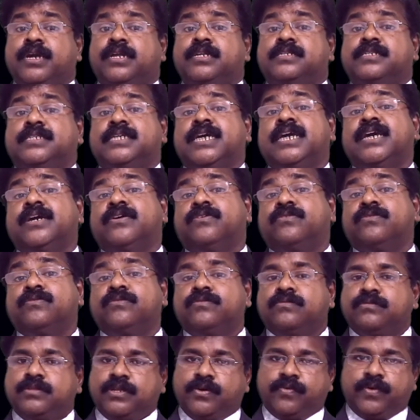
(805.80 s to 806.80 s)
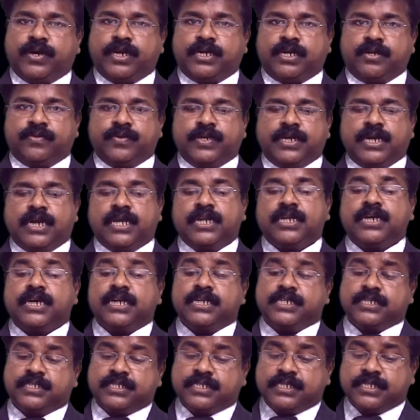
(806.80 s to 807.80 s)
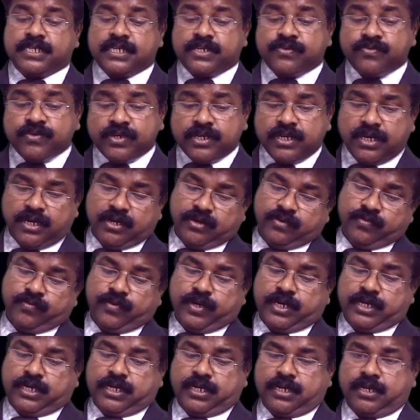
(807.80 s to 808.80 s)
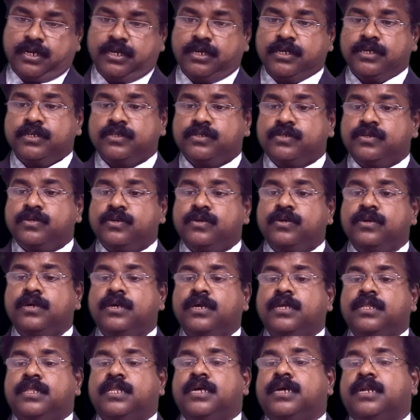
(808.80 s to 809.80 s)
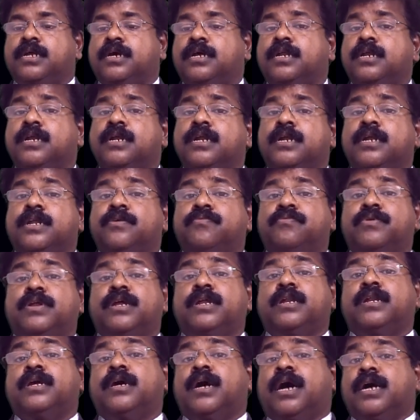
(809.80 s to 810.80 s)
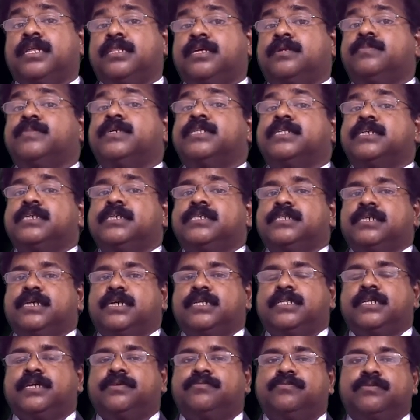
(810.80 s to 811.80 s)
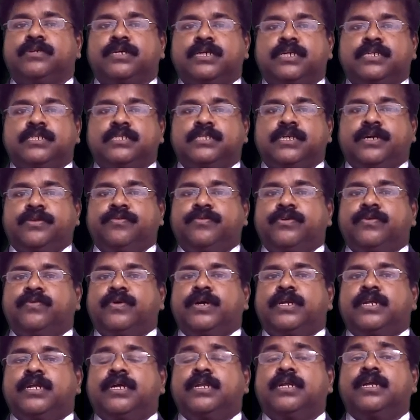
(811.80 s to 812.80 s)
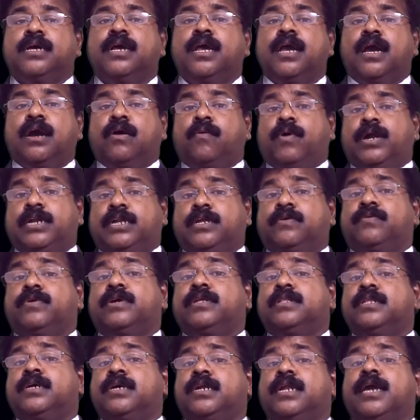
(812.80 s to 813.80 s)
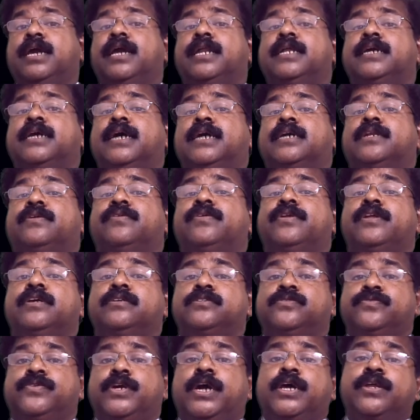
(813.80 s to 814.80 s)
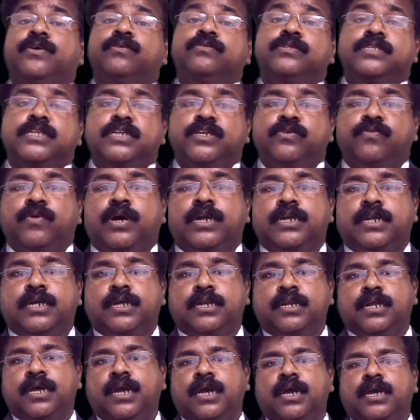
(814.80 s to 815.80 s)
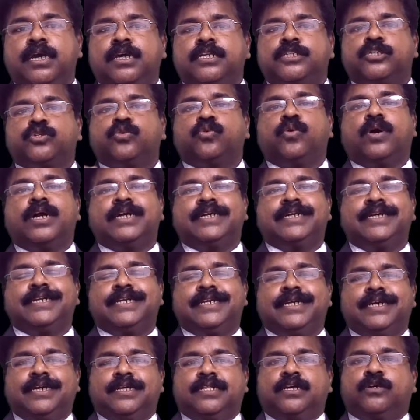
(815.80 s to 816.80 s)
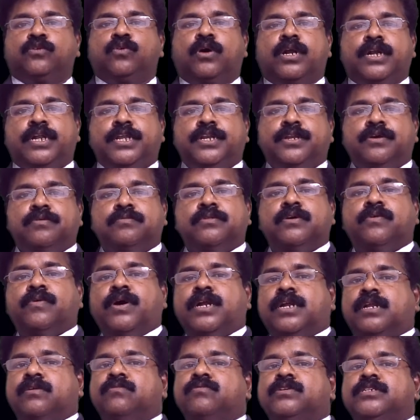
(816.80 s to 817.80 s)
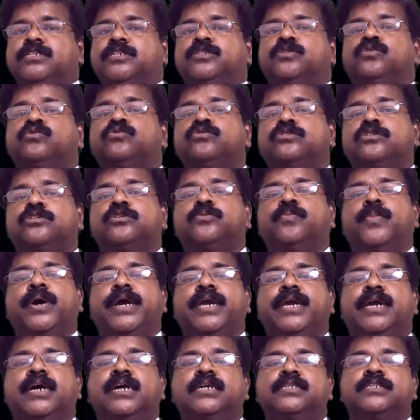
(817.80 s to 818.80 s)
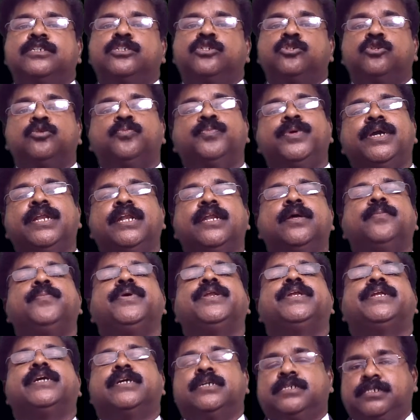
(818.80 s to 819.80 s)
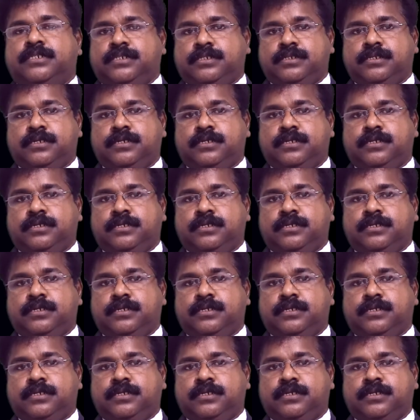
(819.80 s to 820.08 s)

save the water. We can conserve water. So there are different other methods are there for conserving water. Whatever the daily activities we are using water, its quantity, the quantity of the water which is used by us should be limited,